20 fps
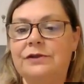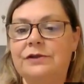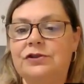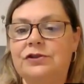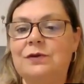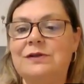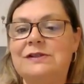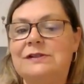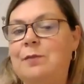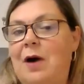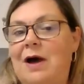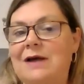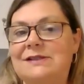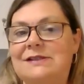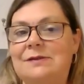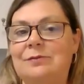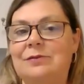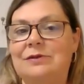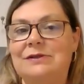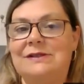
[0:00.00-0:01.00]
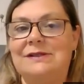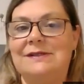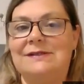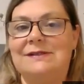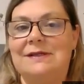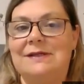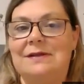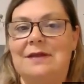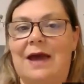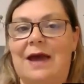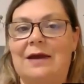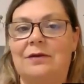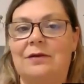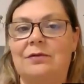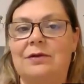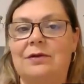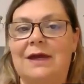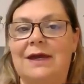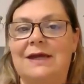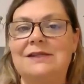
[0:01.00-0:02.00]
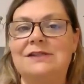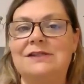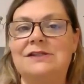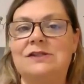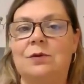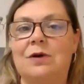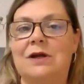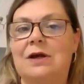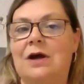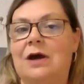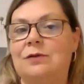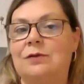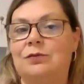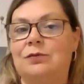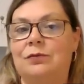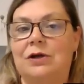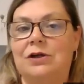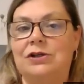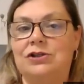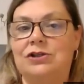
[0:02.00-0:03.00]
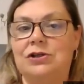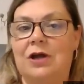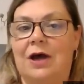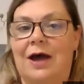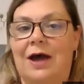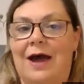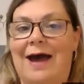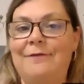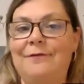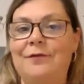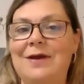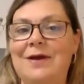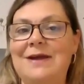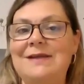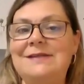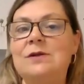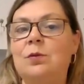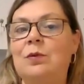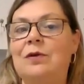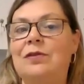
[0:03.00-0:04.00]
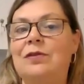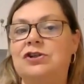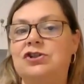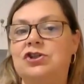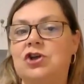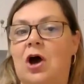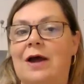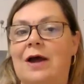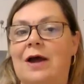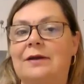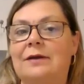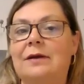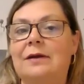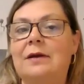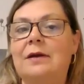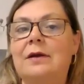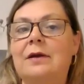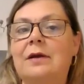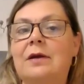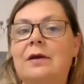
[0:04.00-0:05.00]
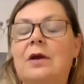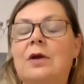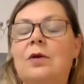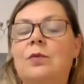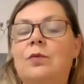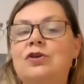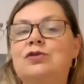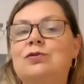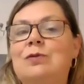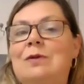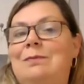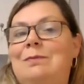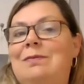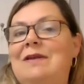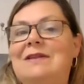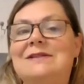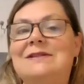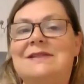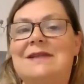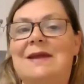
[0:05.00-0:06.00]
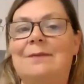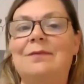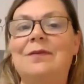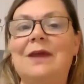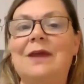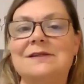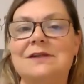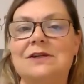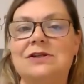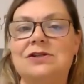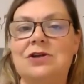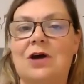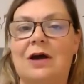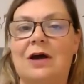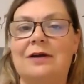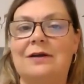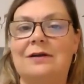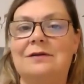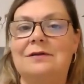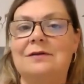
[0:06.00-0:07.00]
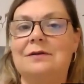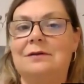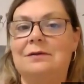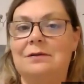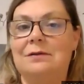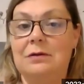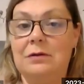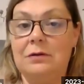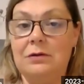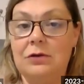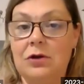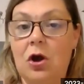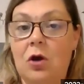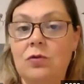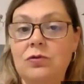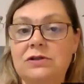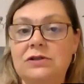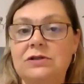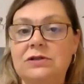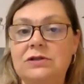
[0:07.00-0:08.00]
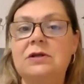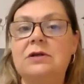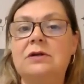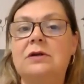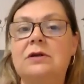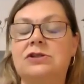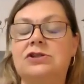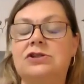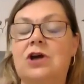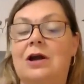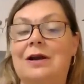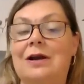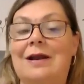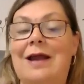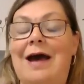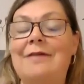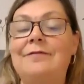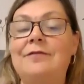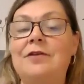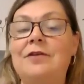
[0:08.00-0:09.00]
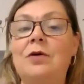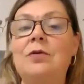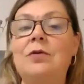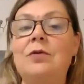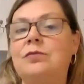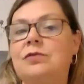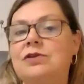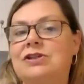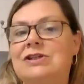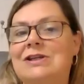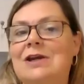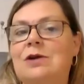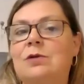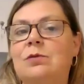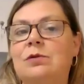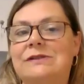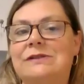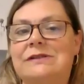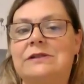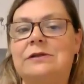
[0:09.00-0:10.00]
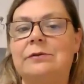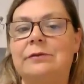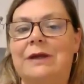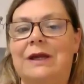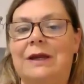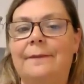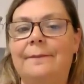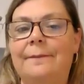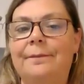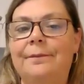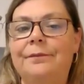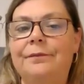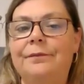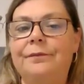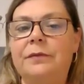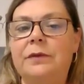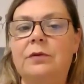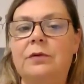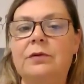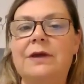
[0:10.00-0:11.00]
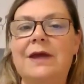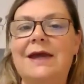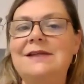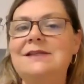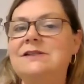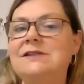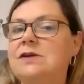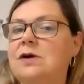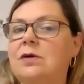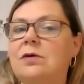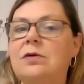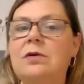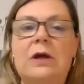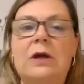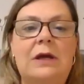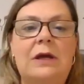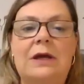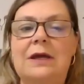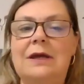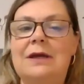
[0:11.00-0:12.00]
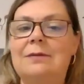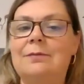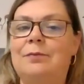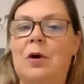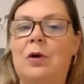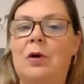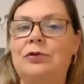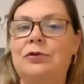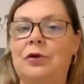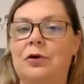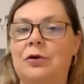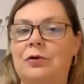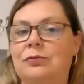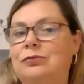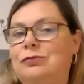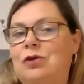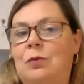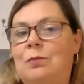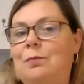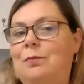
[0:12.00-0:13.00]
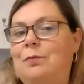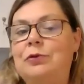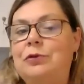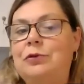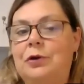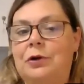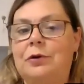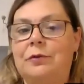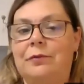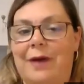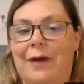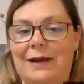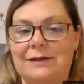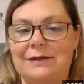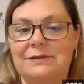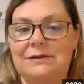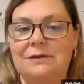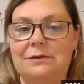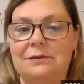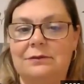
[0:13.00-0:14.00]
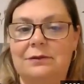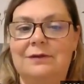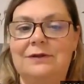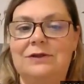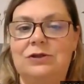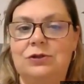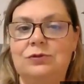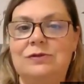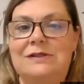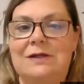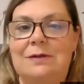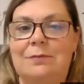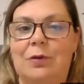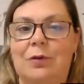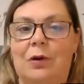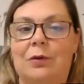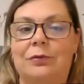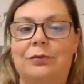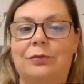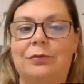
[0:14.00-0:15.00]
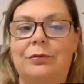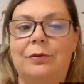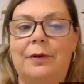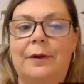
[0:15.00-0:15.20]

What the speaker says: So it's possible to see that, okay? So a half rest with a dot, which would be the same thing as a dotted note, a dotted half note, which equals 3. Okay, so both are correct. We do see both.